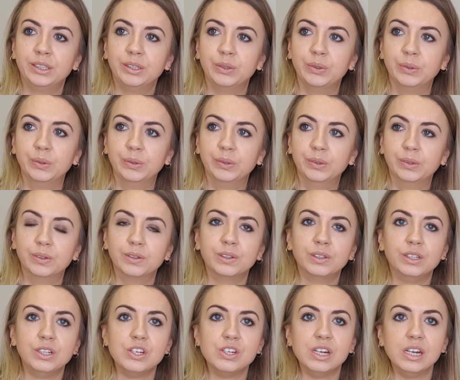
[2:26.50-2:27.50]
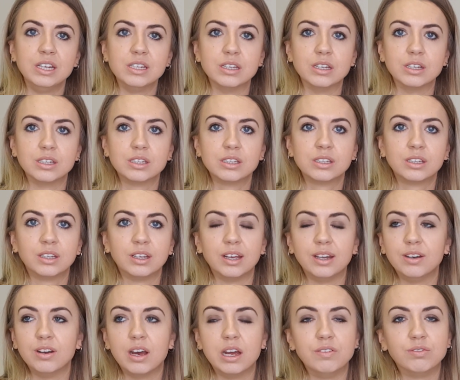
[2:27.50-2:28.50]
or Jesus and
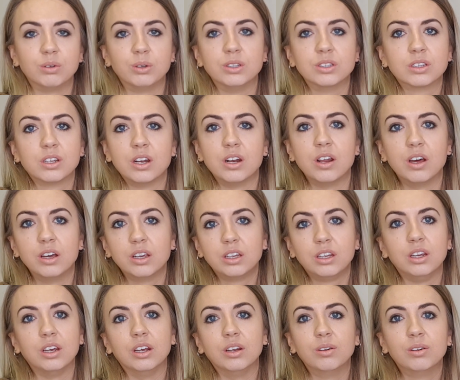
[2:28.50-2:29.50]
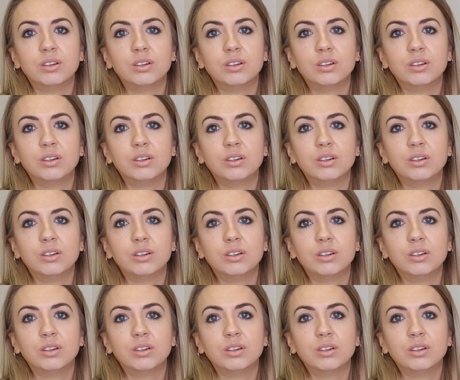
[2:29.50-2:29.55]
not everyone's going to like you,